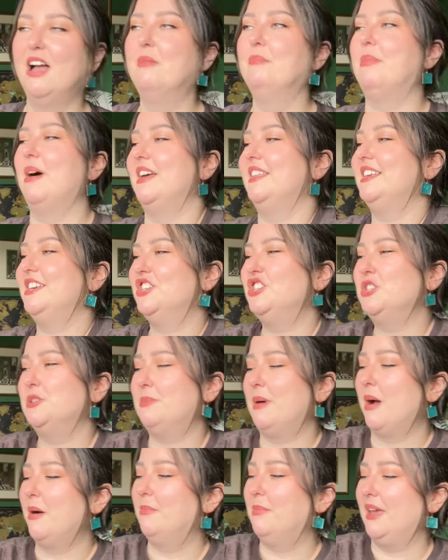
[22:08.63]
But I think it's just
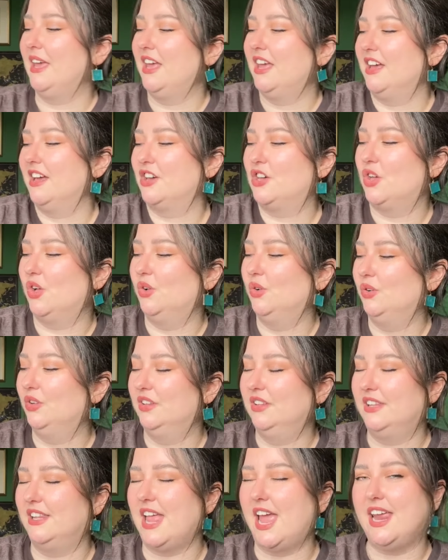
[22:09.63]
about being a
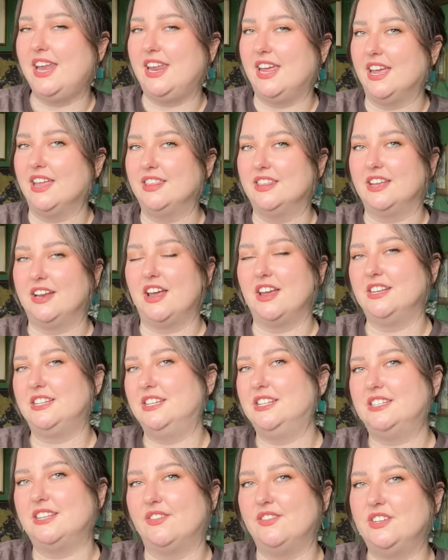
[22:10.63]
cool lady in the
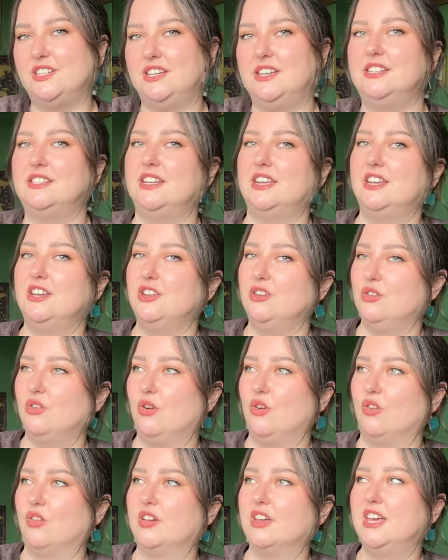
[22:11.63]
1970s in New
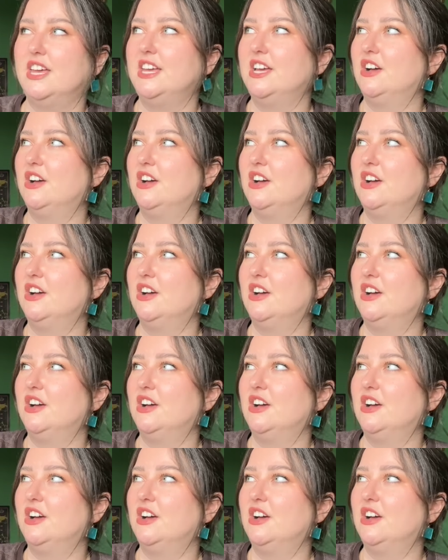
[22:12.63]
York